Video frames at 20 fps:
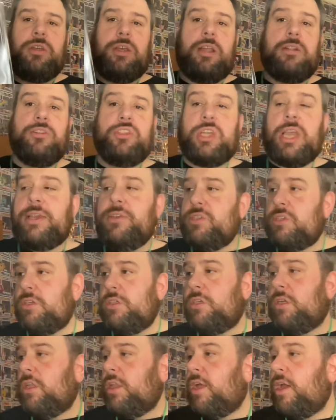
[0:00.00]
and
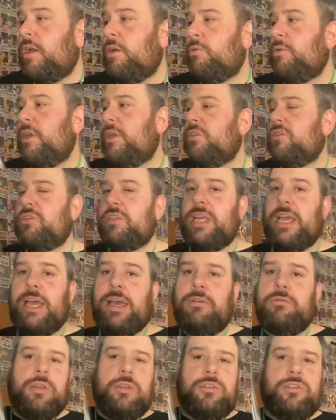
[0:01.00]
Jason Clow is
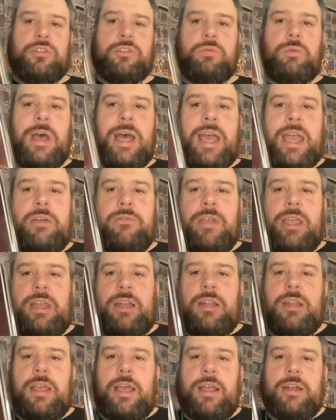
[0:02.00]
now
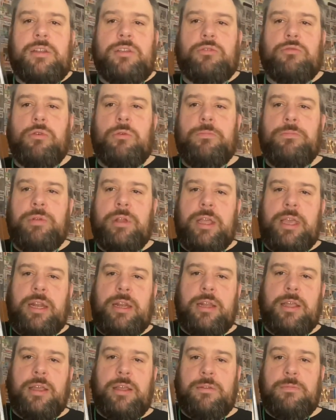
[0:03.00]
swearing and
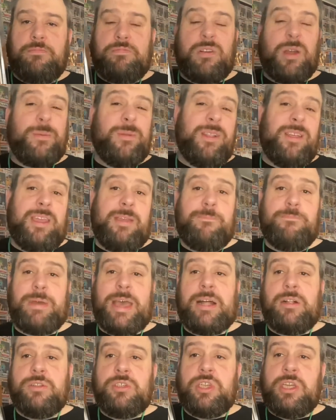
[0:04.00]
grumbling and probably
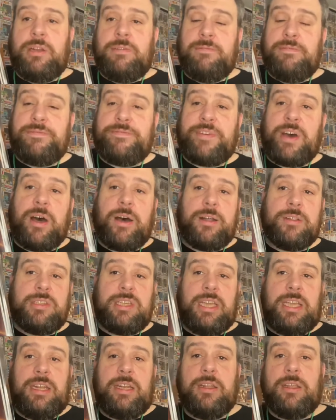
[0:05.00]
belching and
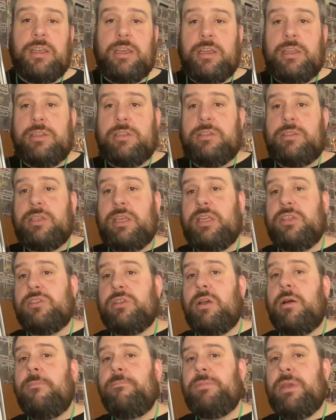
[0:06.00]
farting at his
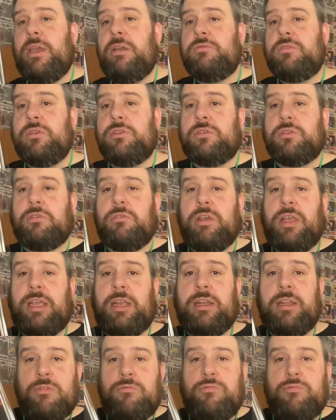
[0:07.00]
computer screen,